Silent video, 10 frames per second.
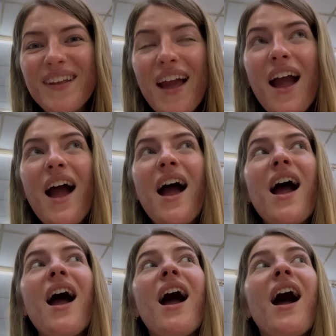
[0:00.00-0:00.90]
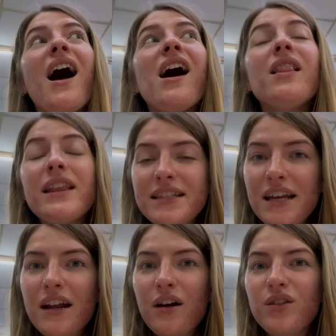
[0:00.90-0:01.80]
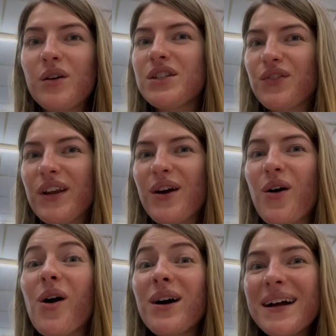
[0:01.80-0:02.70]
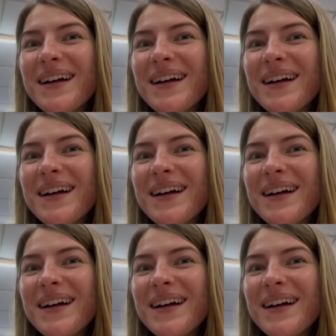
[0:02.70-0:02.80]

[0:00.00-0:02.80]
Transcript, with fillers: stuff. Let's get out though, it's really hot.